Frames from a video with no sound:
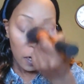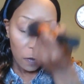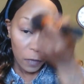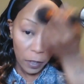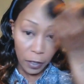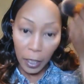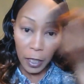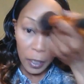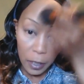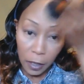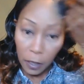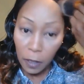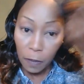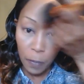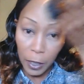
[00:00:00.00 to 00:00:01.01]
everything
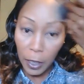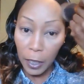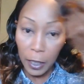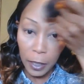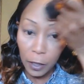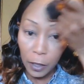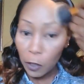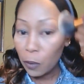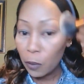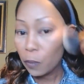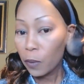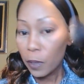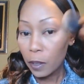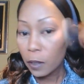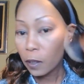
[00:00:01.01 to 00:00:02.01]
is beginning
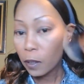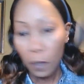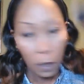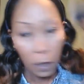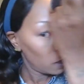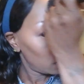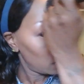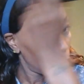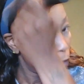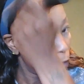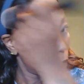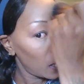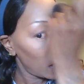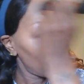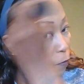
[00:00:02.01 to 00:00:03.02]
to
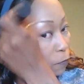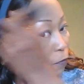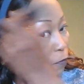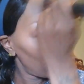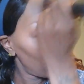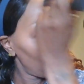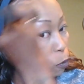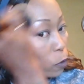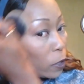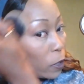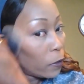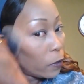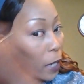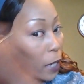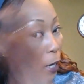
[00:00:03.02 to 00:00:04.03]
just kind of flow
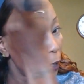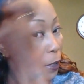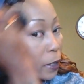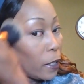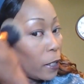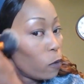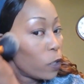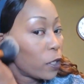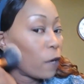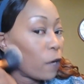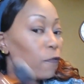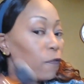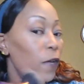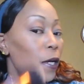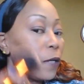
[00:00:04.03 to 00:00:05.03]
real nicely with
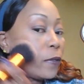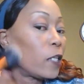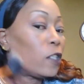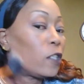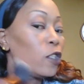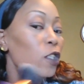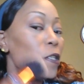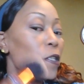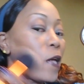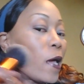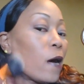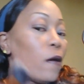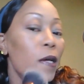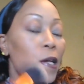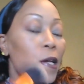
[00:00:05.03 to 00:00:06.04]
our foundation
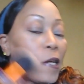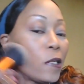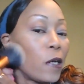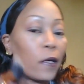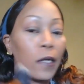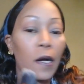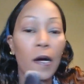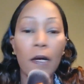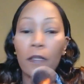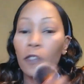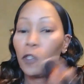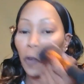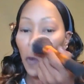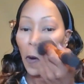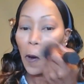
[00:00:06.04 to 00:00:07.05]
now and our
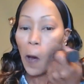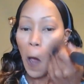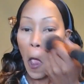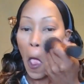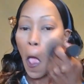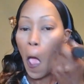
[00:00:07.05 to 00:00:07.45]
contour.